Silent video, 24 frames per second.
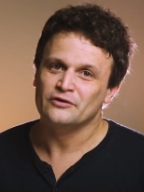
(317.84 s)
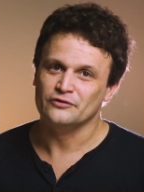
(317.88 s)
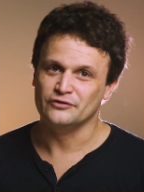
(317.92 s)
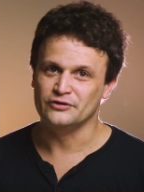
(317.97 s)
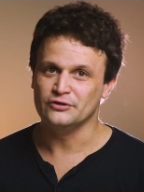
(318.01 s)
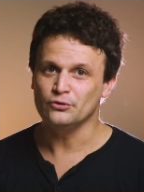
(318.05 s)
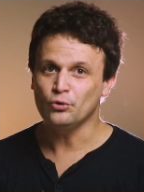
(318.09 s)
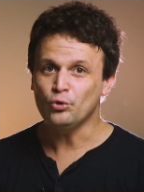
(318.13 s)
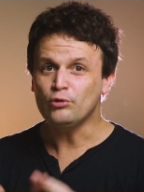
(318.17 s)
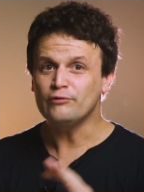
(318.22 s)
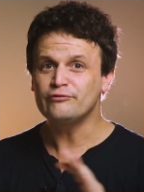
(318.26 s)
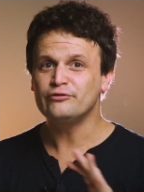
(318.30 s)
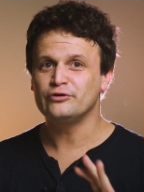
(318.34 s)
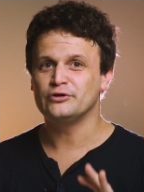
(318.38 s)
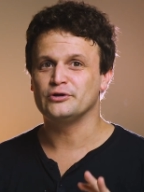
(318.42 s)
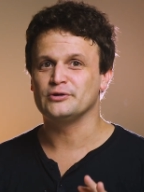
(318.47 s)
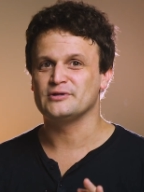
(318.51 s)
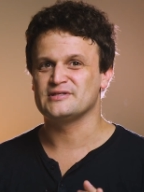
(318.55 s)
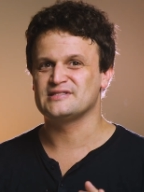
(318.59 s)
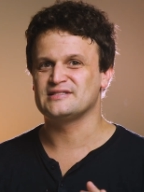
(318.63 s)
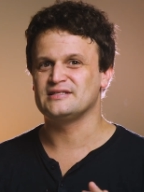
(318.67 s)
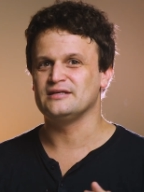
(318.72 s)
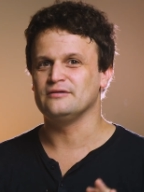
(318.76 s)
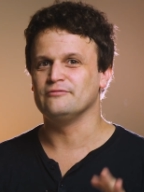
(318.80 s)
The
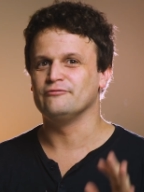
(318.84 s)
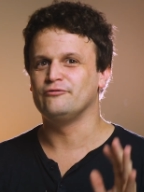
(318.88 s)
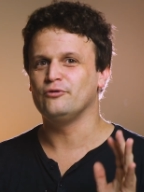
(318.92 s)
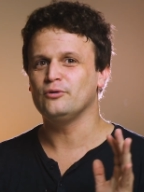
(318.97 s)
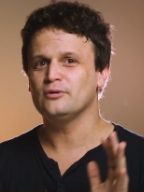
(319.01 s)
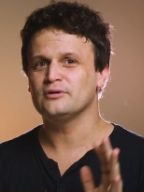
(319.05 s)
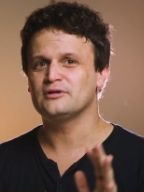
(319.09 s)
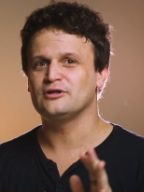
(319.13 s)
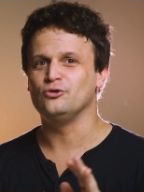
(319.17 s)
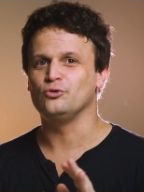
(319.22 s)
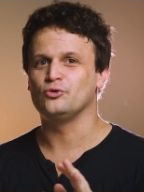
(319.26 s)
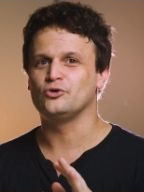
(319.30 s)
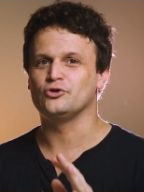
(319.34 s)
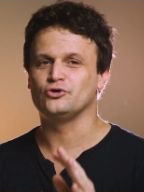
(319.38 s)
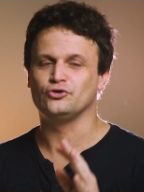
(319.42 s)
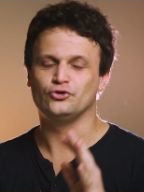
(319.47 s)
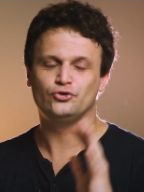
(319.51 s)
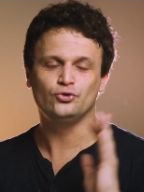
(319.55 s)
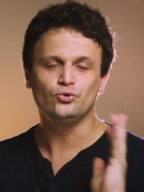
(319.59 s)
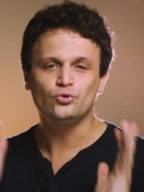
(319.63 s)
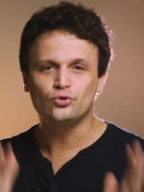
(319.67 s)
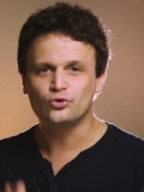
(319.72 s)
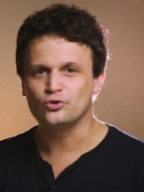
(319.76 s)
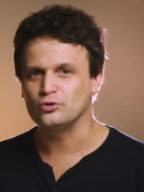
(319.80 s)
overall scene won't look
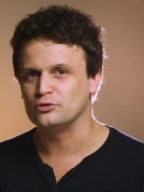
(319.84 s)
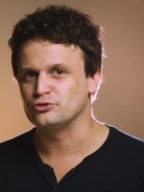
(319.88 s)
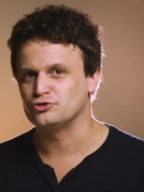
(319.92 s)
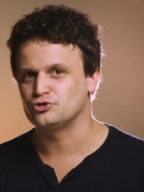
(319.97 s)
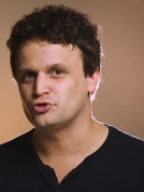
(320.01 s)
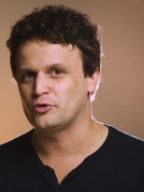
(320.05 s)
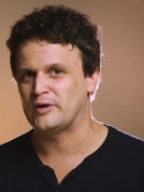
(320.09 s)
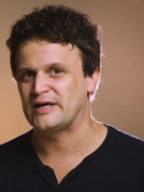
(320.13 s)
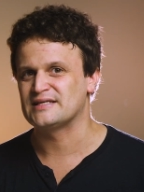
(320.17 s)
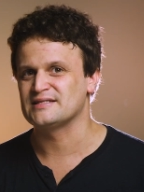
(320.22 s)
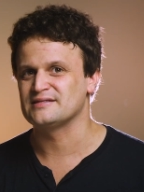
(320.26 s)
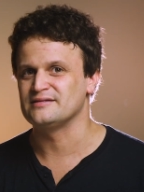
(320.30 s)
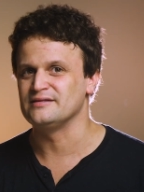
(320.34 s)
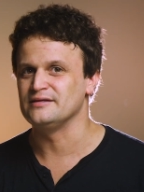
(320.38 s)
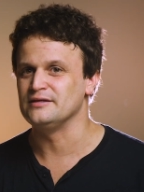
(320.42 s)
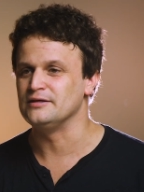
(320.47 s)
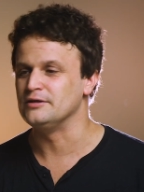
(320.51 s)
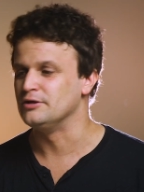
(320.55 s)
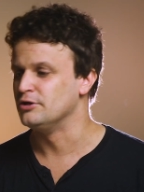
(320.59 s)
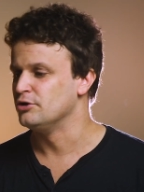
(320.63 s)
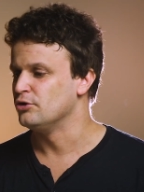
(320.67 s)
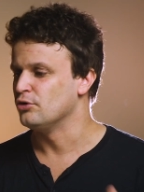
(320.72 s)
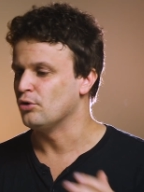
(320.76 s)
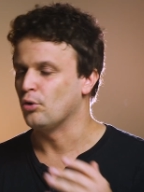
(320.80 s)
too
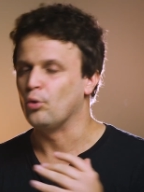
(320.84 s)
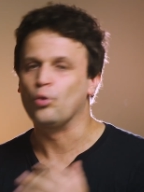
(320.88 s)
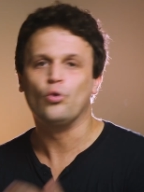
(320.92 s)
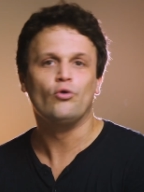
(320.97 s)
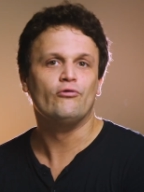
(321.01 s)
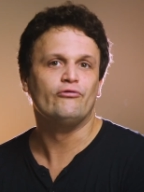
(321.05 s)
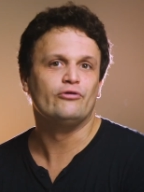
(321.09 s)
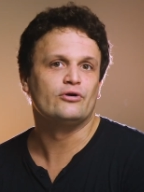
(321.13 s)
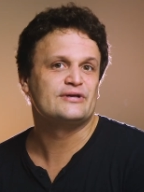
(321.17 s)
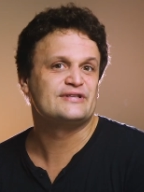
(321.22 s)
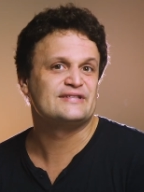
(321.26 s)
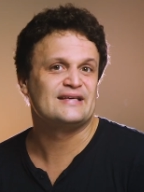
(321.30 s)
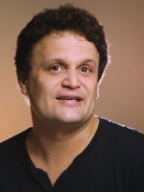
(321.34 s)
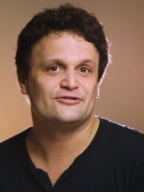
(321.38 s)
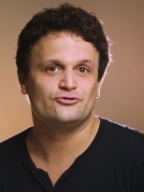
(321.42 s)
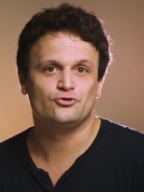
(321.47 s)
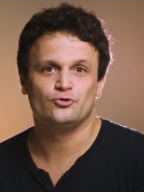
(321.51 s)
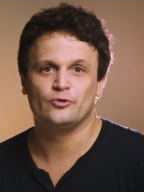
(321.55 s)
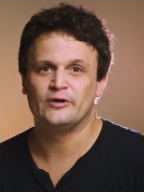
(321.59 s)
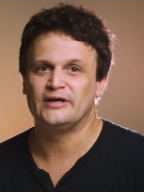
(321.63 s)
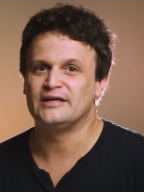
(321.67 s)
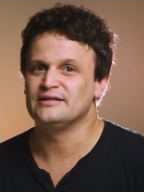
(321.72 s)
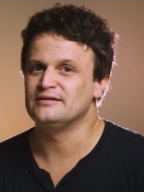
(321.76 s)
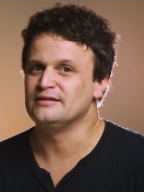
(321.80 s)
contrasty,
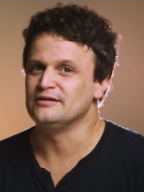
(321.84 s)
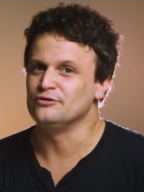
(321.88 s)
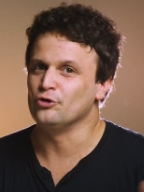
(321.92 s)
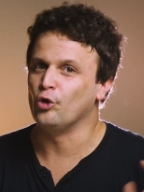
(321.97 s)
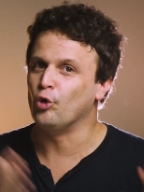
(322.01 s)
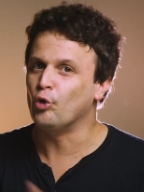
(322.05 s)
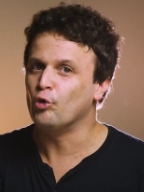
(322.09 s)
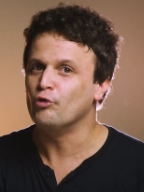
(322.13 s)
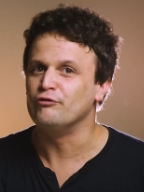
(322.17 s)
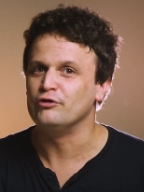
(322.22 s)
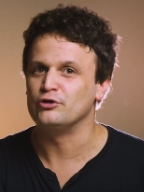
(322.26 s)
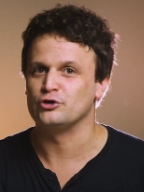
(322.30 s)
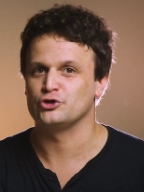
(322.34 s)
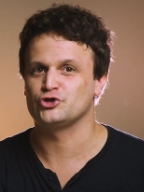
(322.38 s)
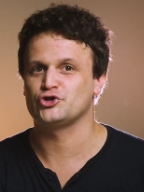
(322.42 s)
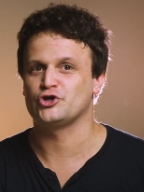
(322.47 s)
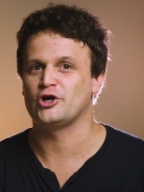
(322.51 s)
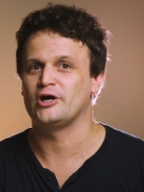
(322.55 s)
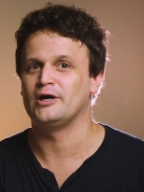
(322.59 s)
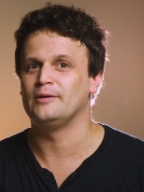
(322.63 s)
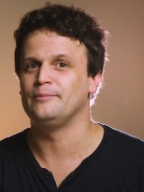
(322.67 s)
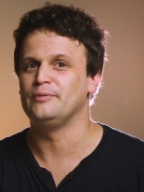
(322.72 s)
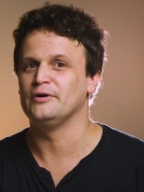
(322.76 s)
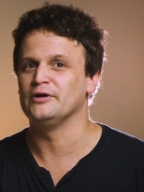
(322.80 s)
oversaturated,
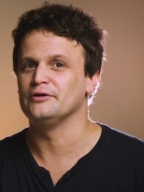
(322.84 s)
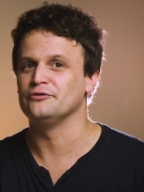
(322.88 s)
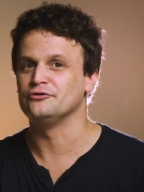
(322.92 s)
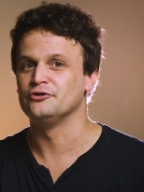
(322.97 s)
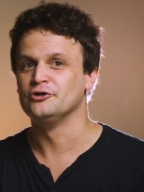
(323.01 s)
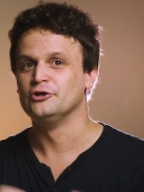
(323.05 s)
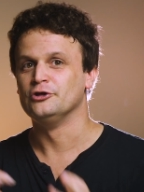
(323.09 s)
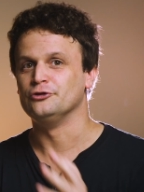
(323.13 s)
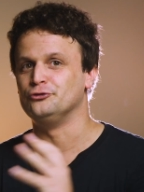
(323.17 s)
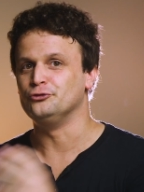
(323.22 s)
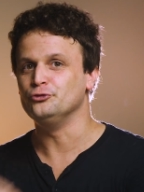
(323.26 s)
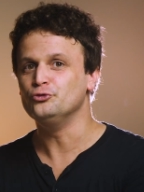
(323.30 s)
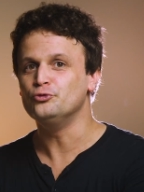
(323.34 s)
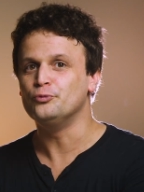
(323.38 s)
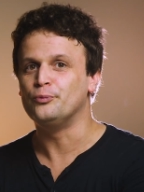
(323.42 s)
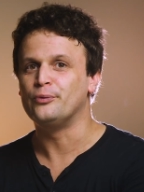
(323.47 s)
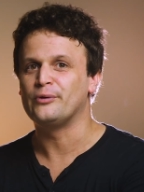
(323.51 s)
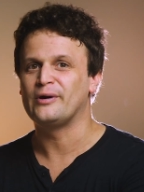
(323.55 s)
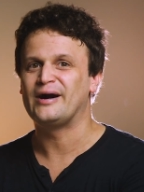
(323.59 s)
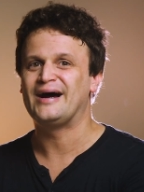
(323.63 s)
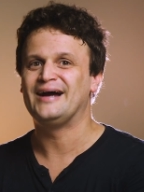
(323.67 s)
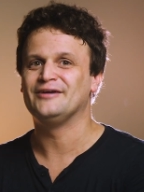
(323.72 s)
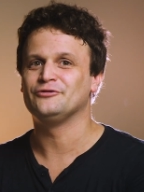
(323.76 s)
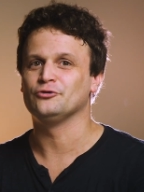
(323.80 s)
oversharpened, too
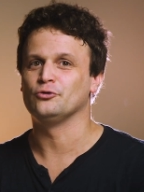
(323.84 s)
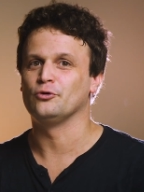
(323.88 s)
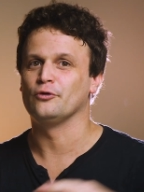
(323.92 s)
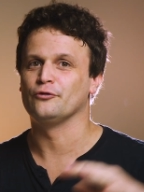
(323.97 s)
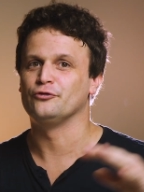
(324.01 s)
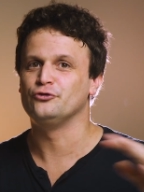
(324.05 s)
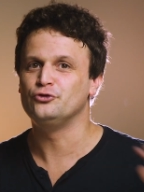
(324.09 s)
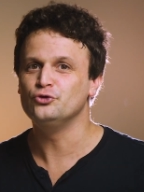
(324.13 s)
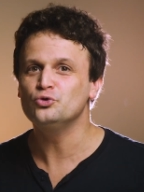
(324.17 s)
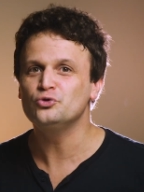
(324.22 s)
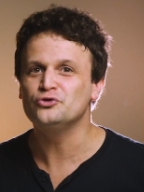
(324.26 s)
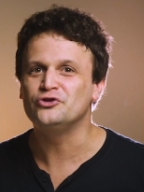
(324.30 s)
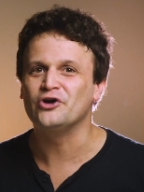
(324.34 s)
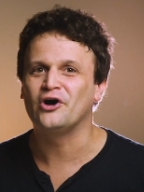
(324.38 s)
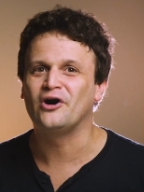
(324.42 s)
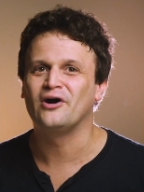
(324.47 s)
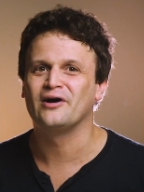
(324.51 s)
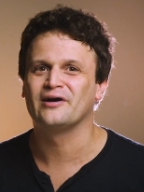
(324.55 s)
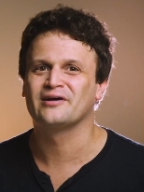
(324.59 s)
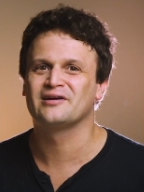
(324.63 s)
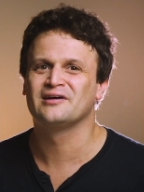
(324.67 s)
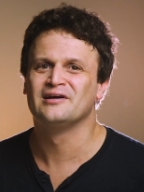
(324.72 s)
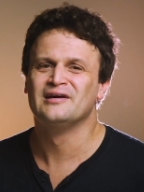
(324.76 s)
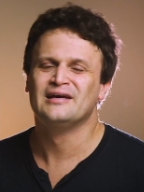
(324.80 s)
bright or too
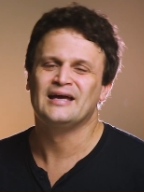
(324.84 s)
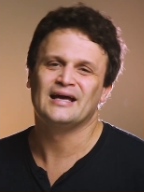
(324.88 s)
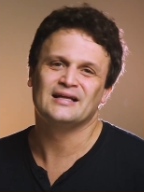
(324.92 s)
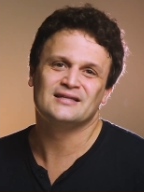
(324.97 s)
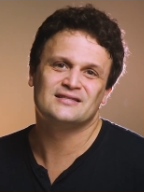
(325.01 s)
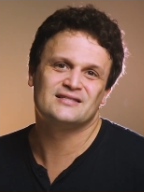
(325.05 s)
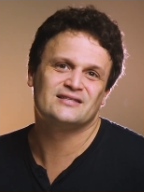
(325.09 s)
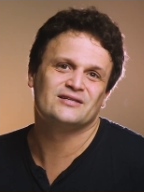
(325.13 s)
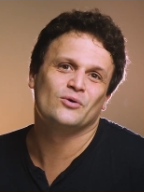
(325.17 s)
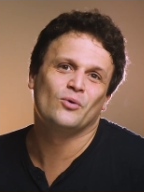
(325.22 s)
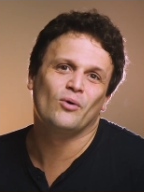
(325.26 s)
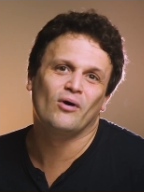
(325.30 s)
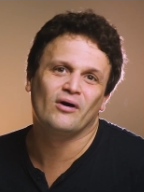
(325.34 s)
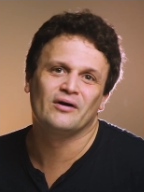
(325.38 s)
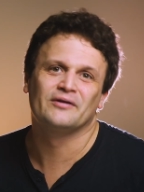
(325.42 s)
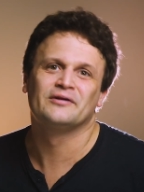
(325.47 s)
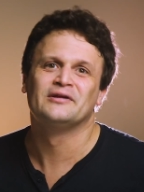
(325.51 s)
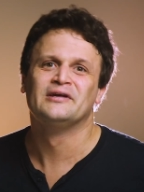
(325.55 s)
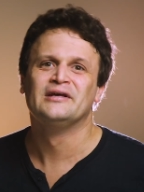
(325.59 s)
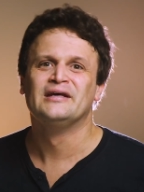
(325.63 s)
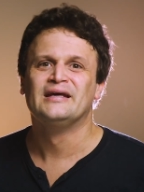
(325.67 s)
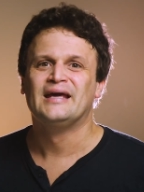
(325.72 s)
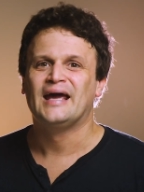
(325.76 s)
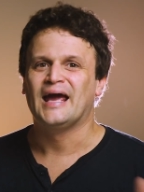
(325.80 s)
dark, and so
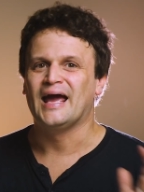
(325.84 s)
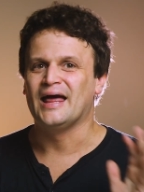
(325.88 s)
on.